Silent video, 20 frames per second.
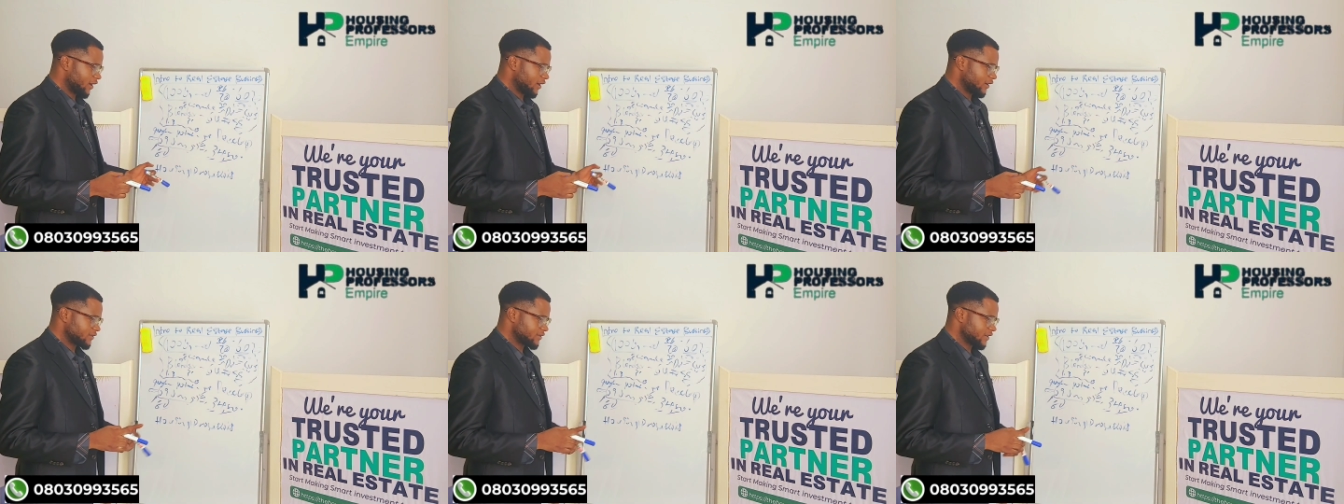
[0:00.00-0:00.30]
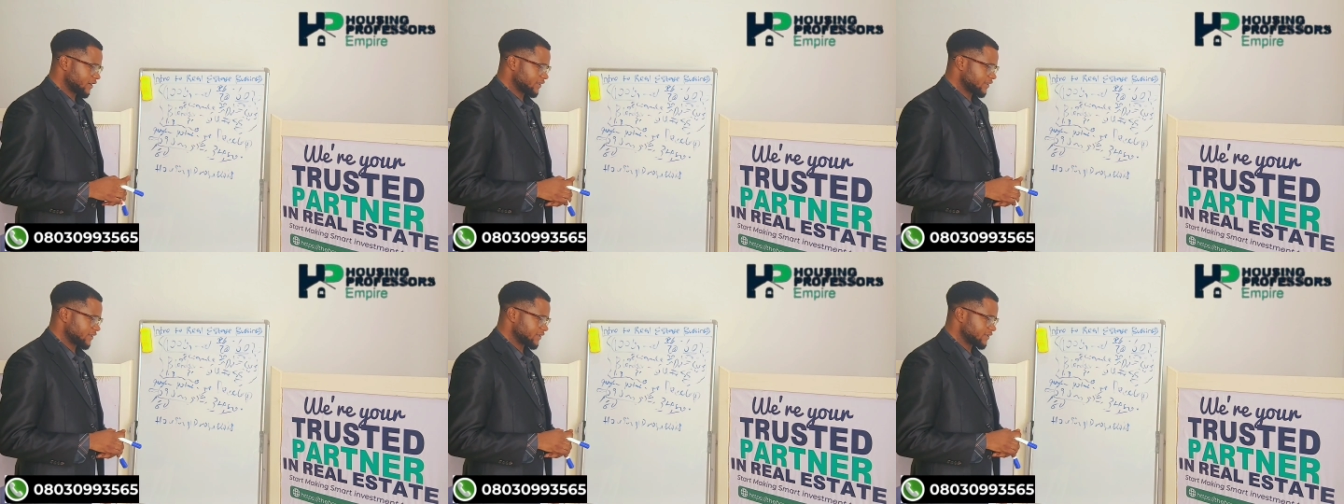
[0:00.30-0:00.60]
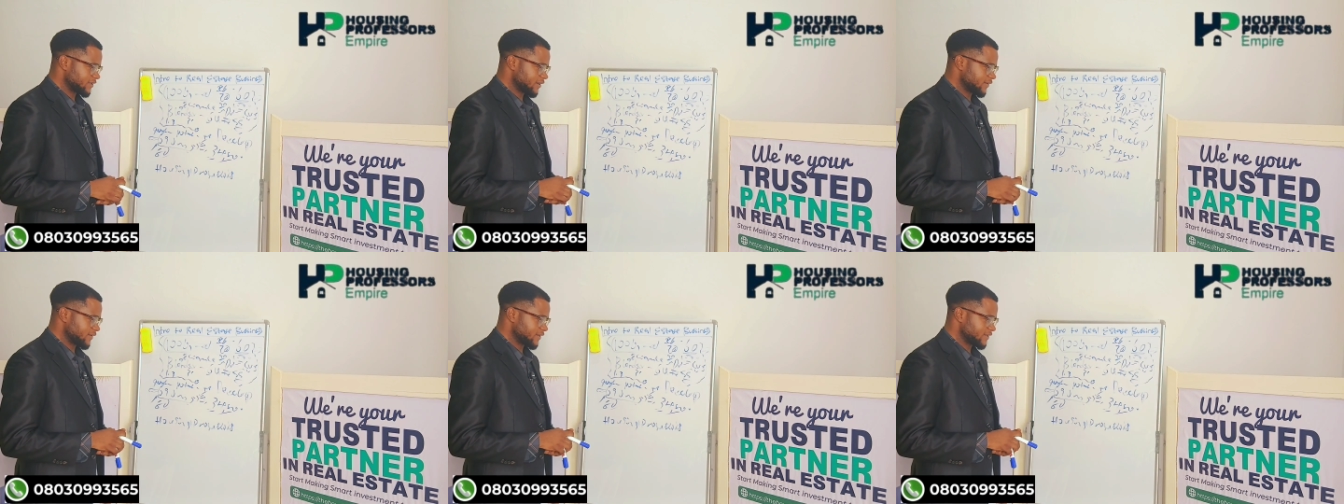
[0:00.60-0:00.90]
site and
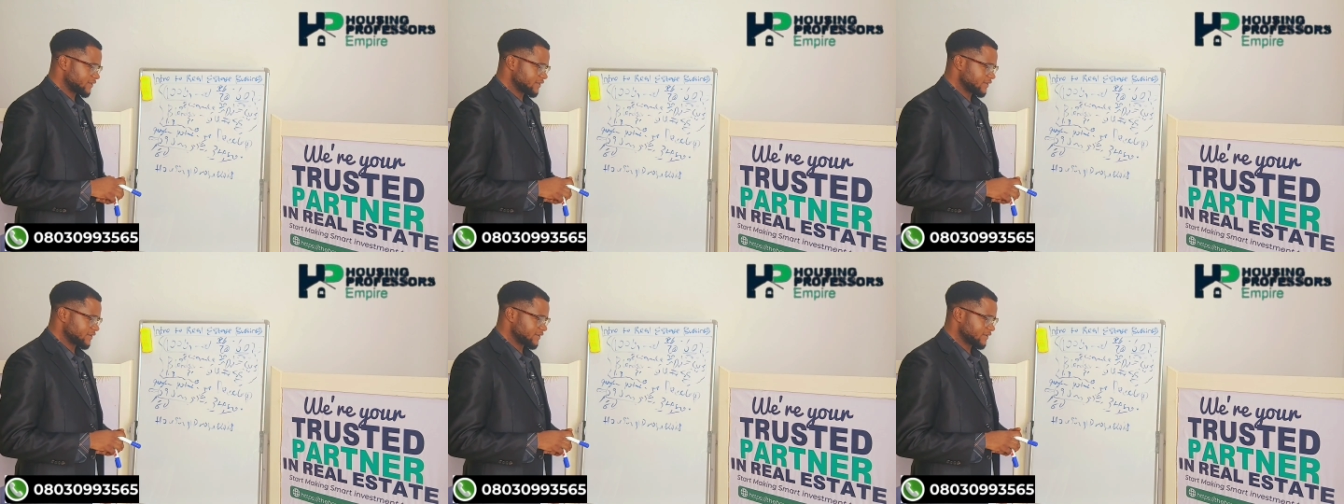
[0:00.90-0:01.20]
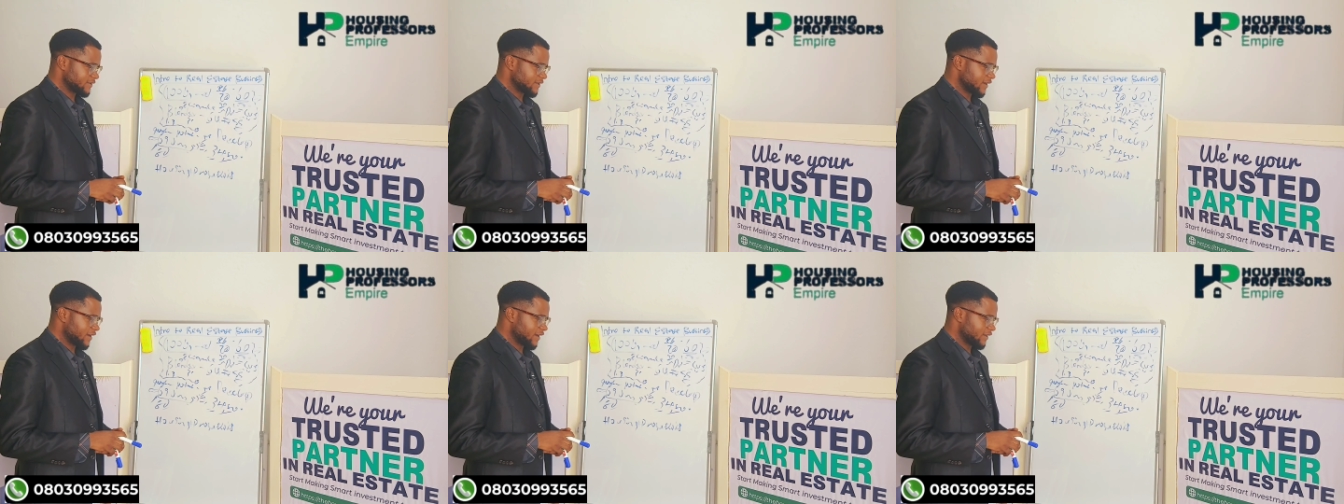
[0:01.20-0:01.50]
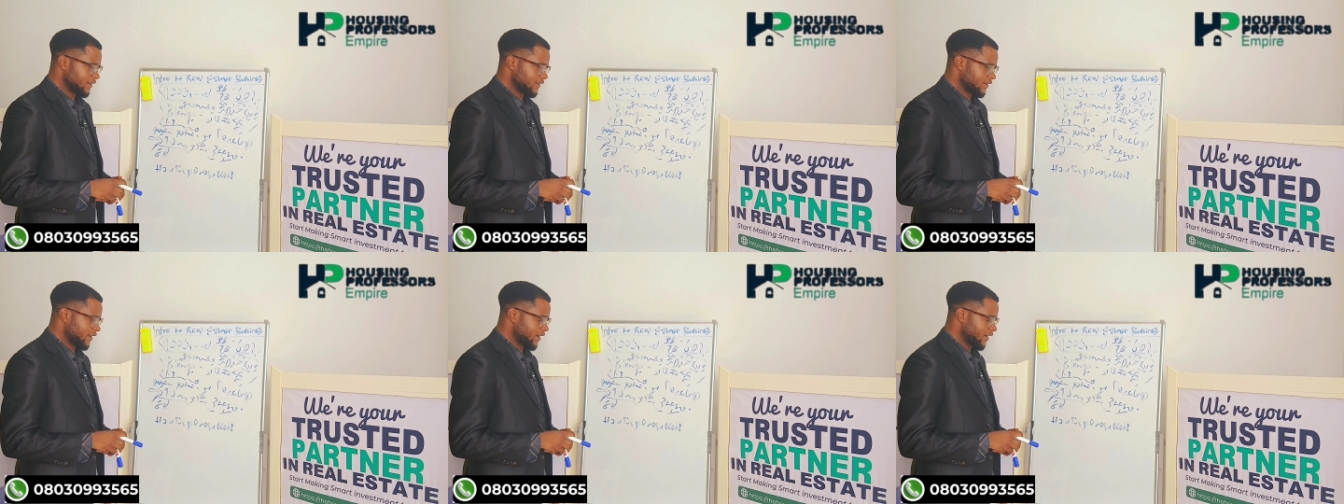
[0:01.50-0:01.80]
services
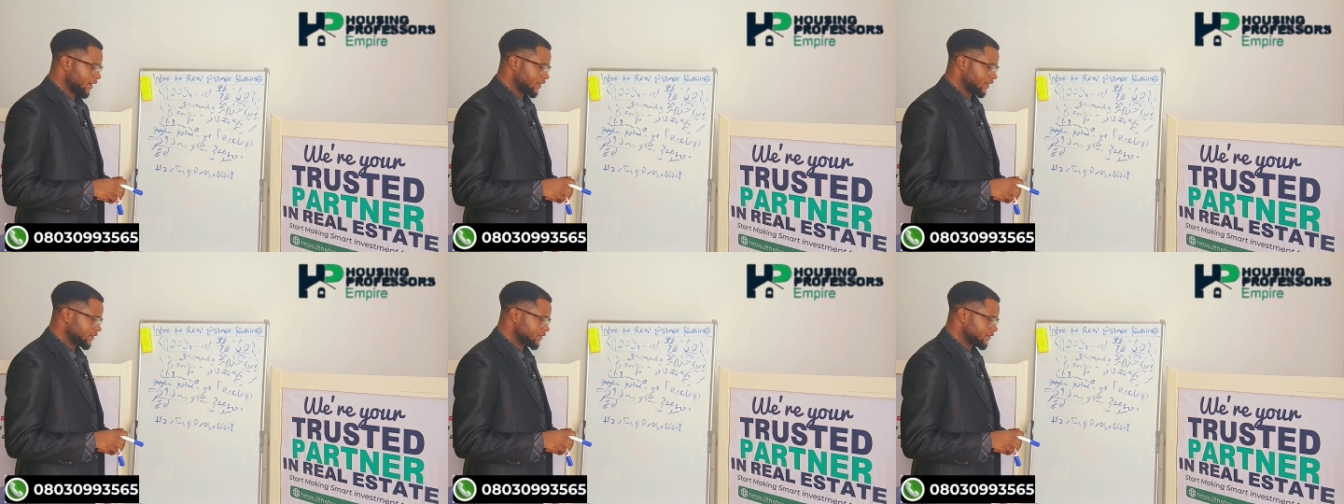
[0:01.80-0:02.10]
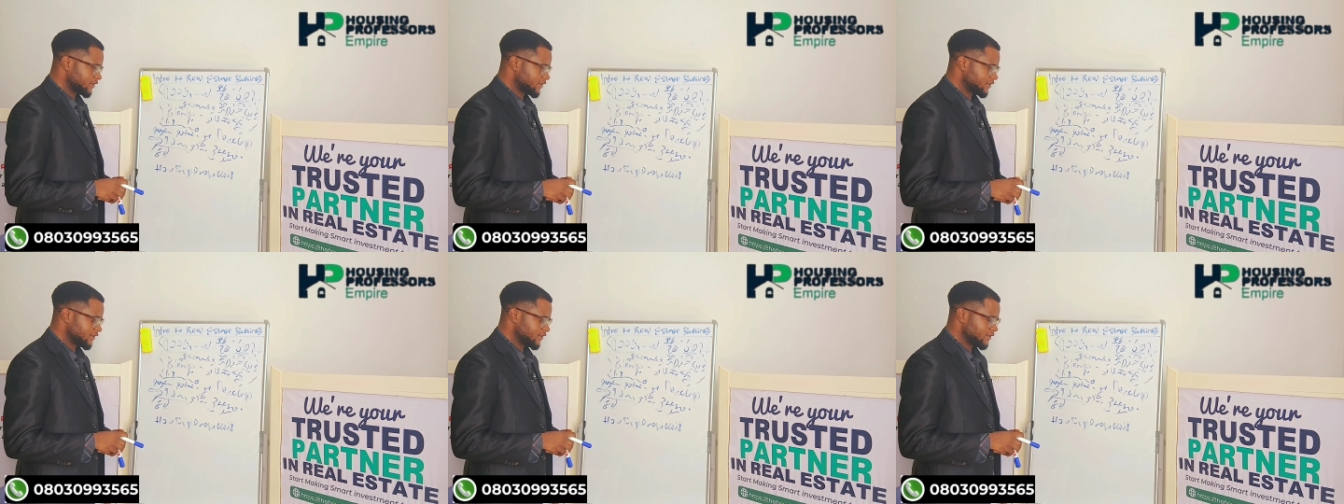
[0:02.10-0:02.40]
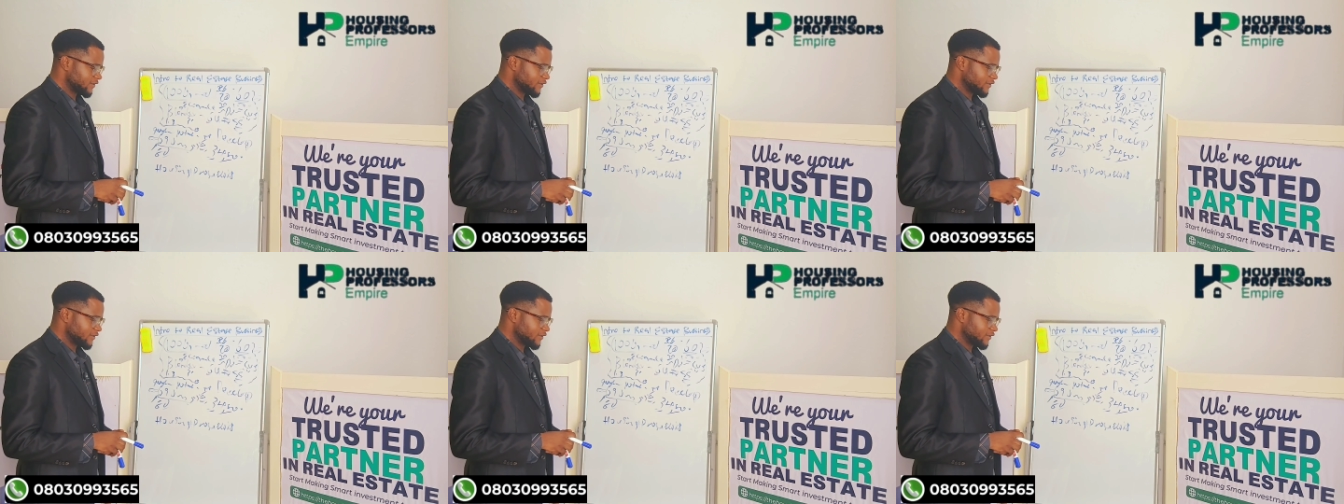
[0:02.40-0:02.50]
and the likes.